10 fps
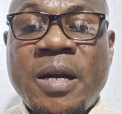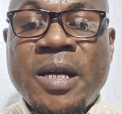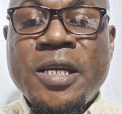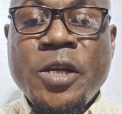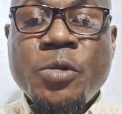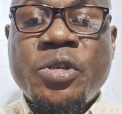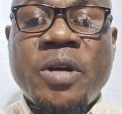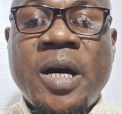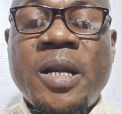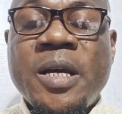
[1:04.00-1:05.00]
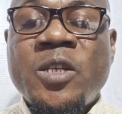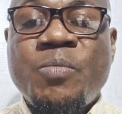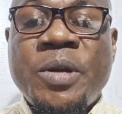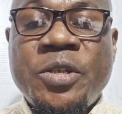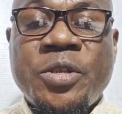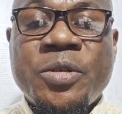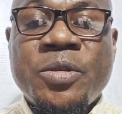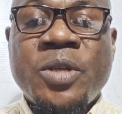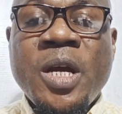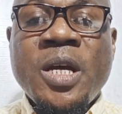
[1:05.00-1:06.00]
neutral
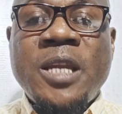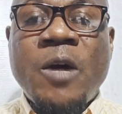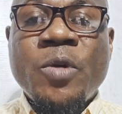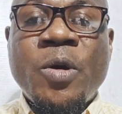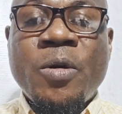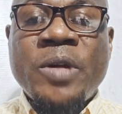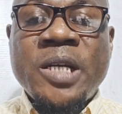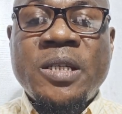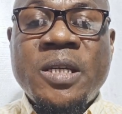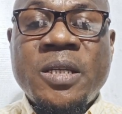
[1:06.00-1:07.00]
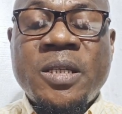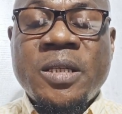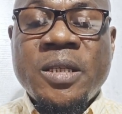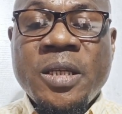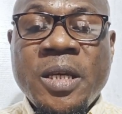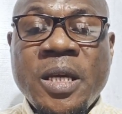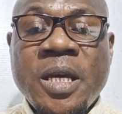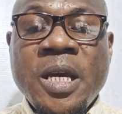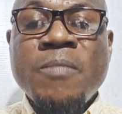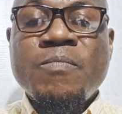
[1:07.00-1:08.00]
expressions that will correct this
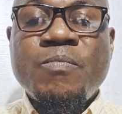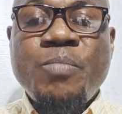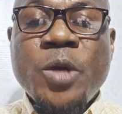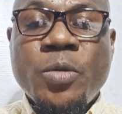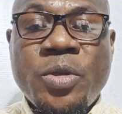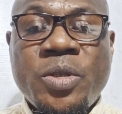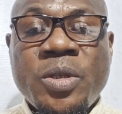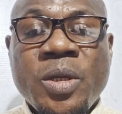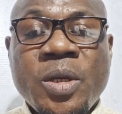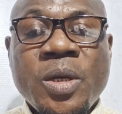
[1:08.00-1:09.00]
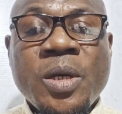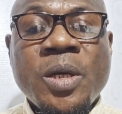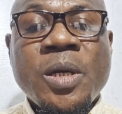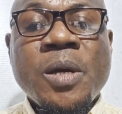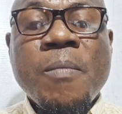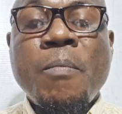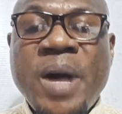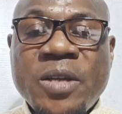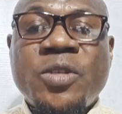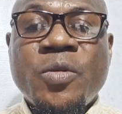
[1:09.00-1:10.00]
inbuilt
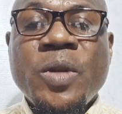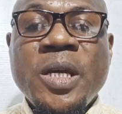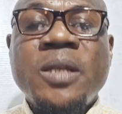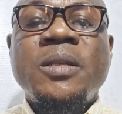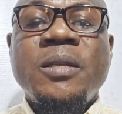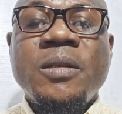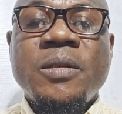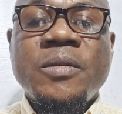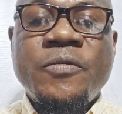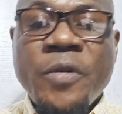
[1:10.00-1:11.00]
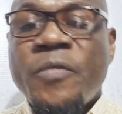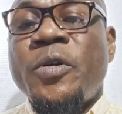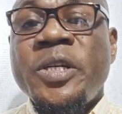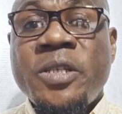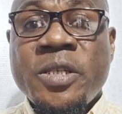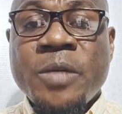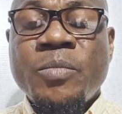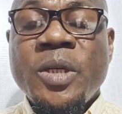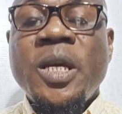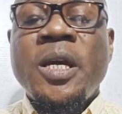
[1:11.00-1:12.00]
masculine
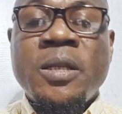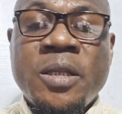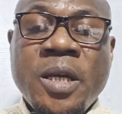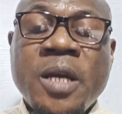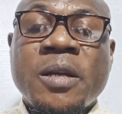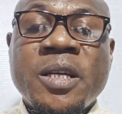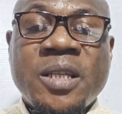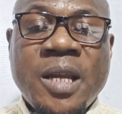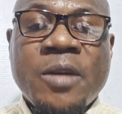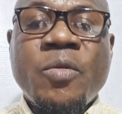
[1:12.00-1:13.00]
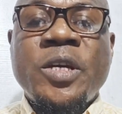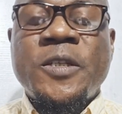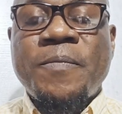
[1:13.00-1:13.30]
favoritism in the English language.